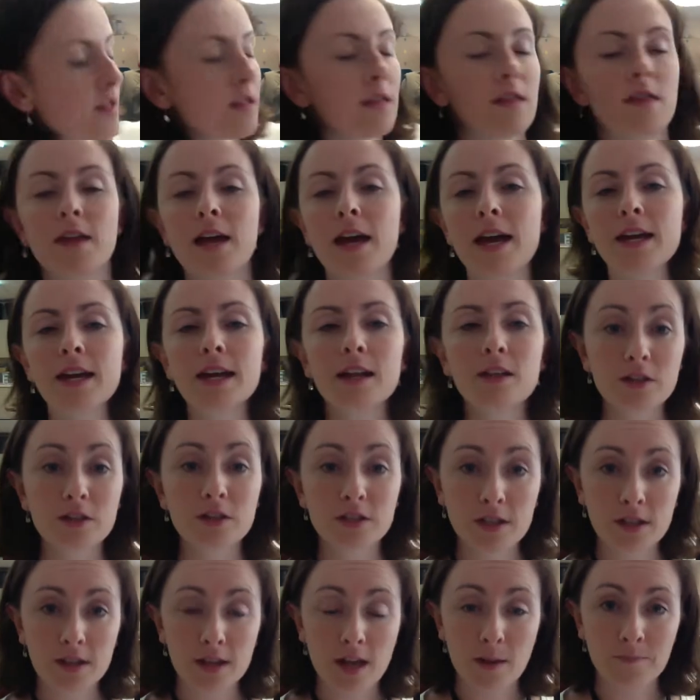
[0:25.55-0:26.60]
Then I looked
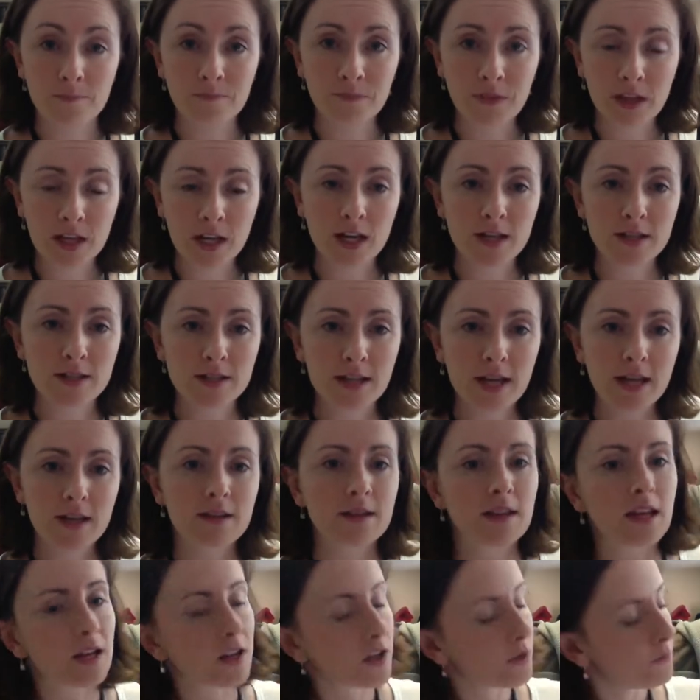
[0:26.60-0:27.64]
at them and I decided
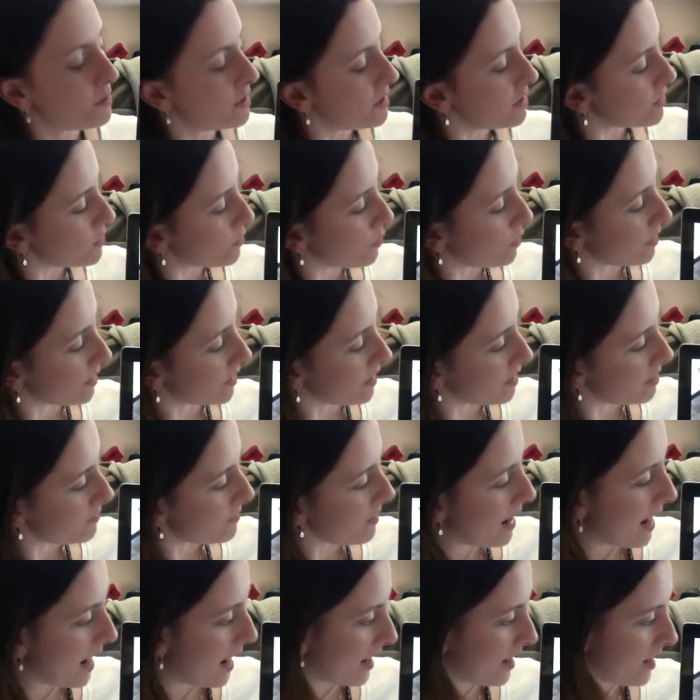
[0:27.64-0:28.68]
they could be sorted
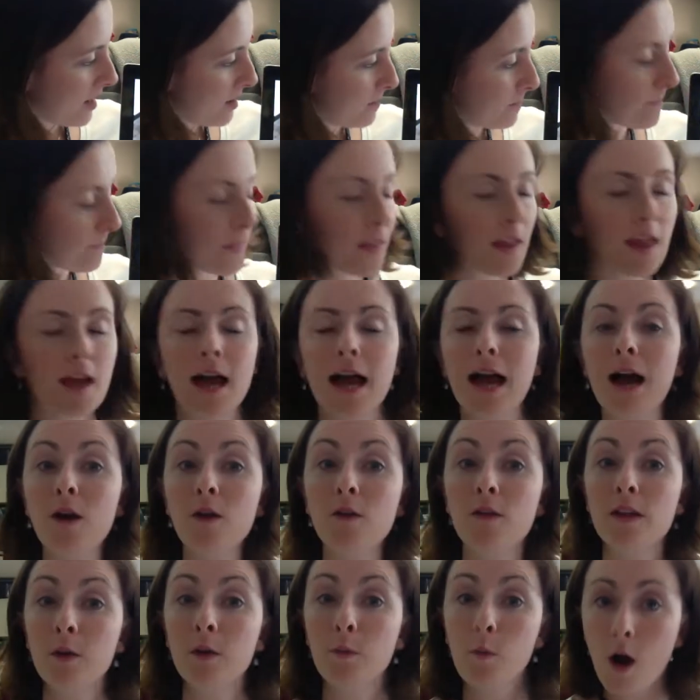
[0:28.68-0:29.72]
by how
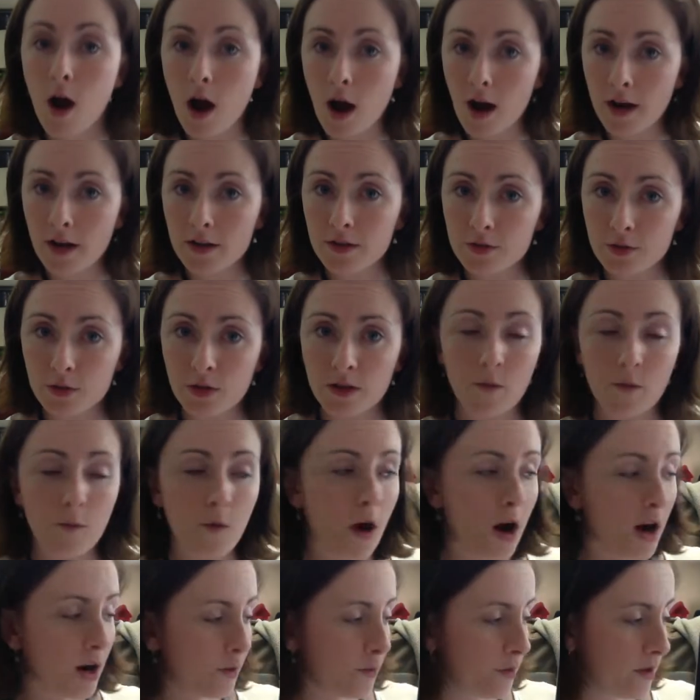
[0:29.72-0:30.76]
they walk. Do they
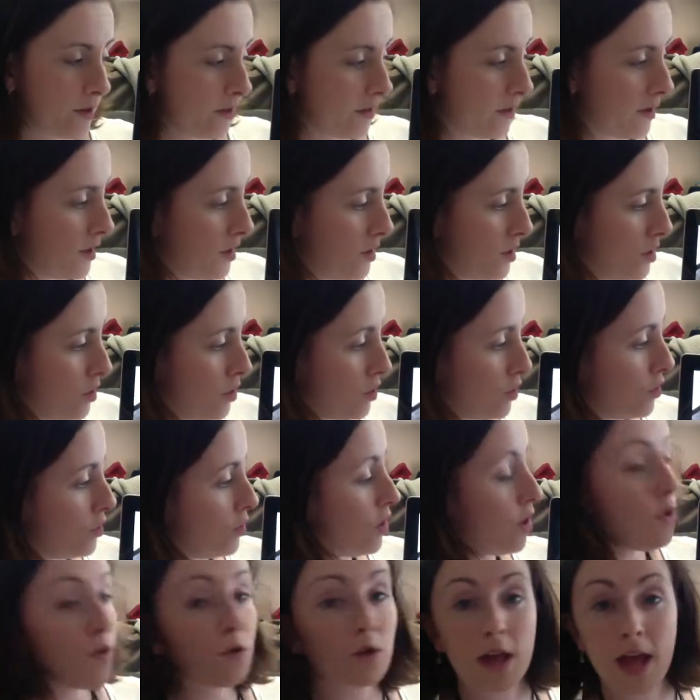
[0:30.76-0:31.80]
walk with
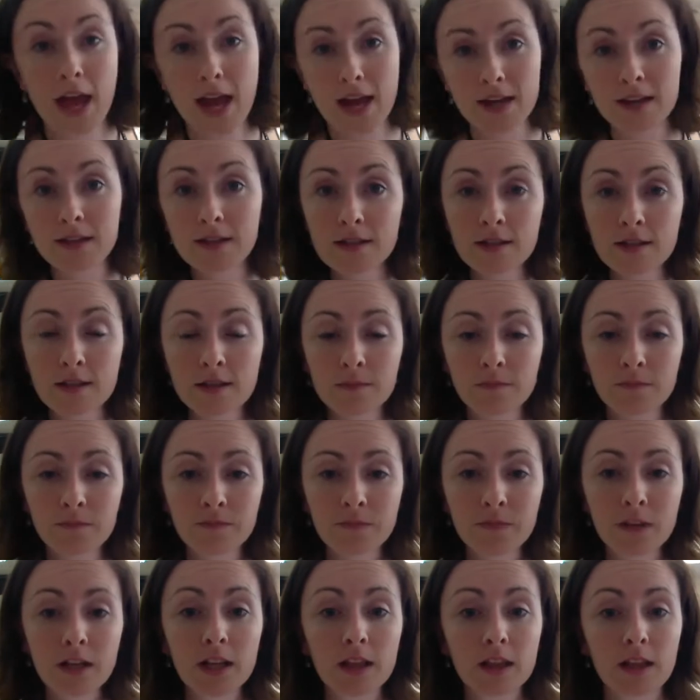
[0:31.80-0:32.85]
no legs,
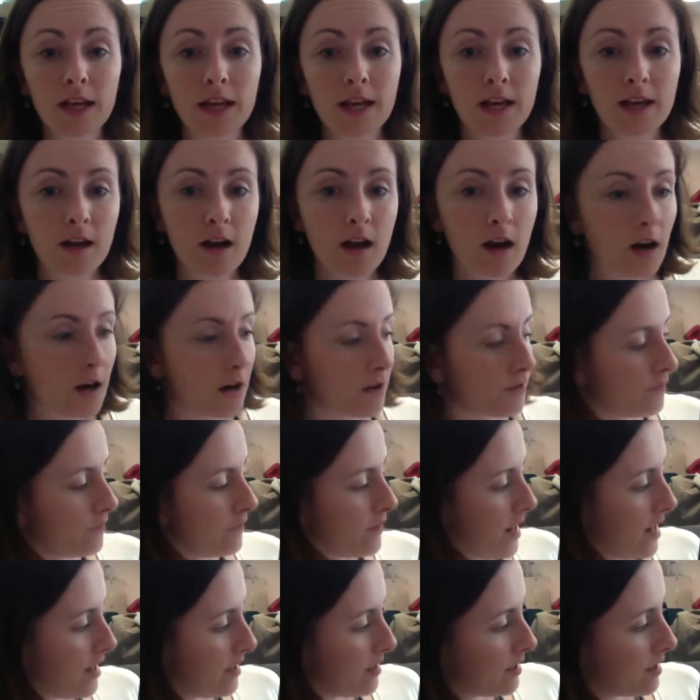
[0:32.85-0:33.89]
like our
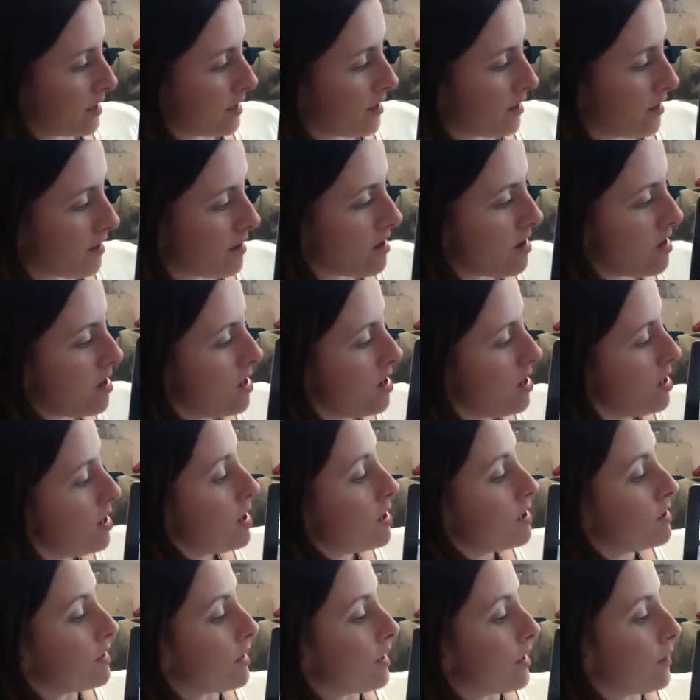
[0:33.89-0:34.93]
friend here?
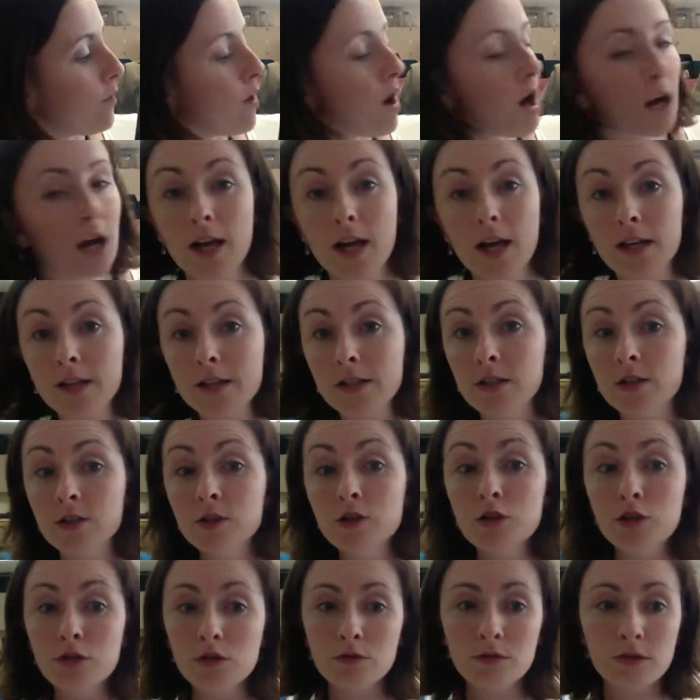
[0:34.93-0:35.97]
Do they walk on
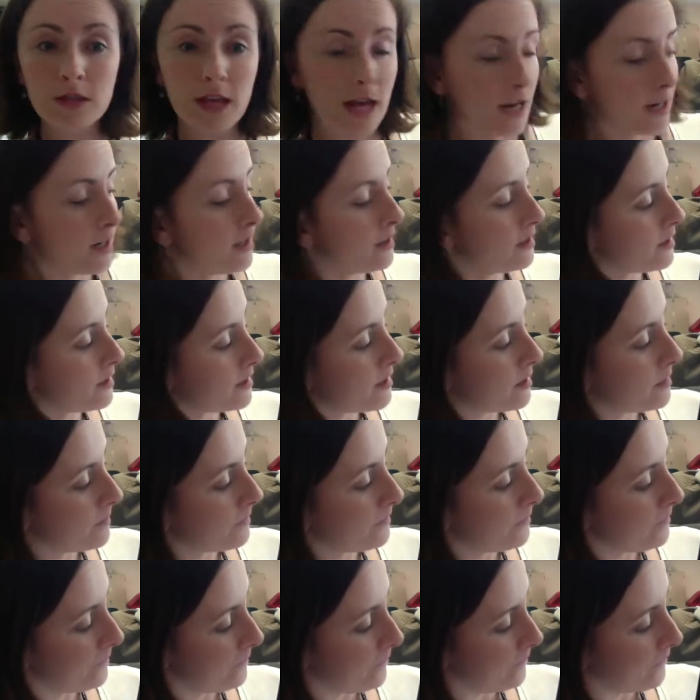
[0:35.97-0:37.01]
2 legs?
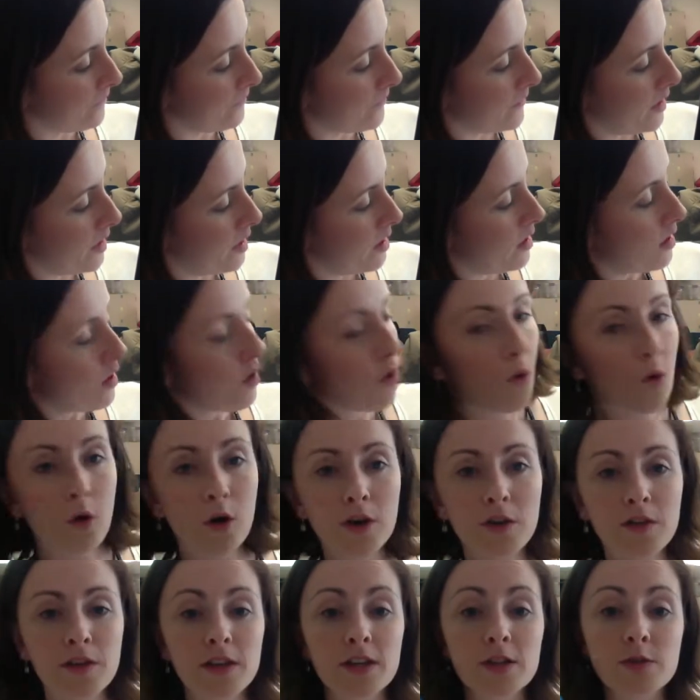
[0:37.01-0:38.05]

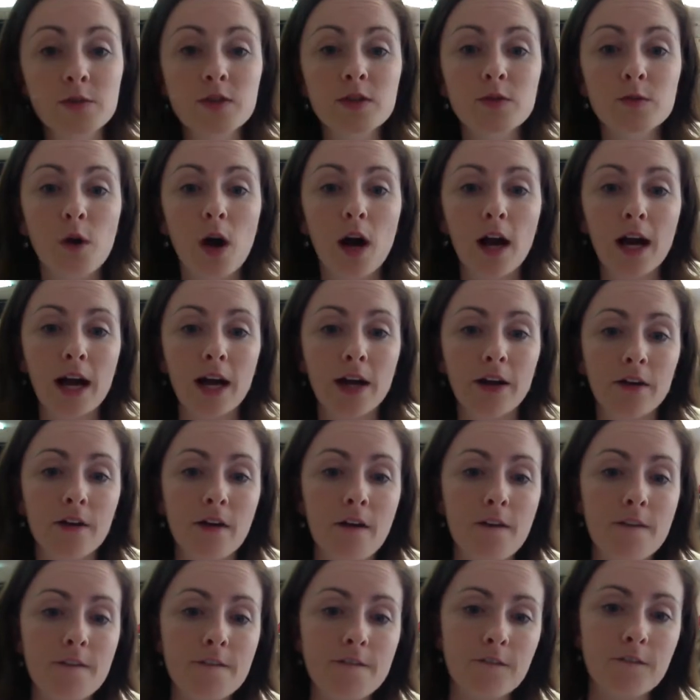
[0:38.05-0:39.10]
Or these ones walk on
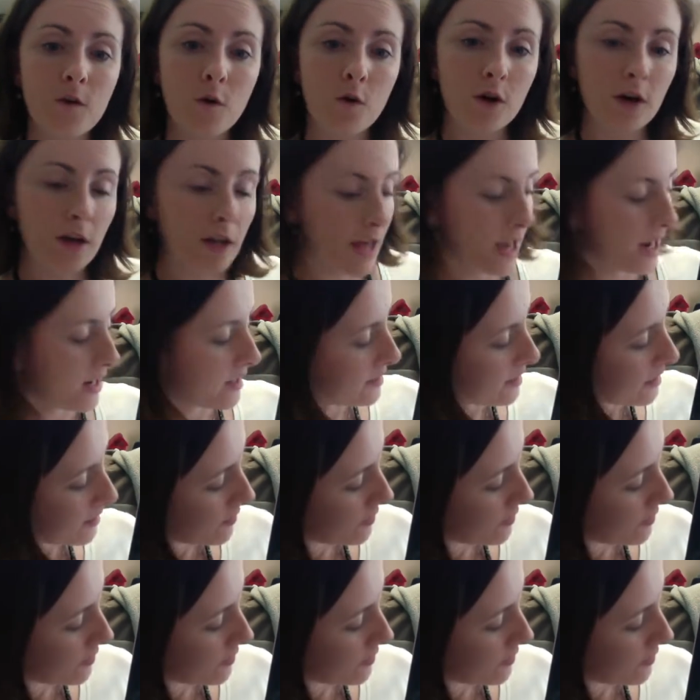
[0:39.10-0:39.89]
4 legs? And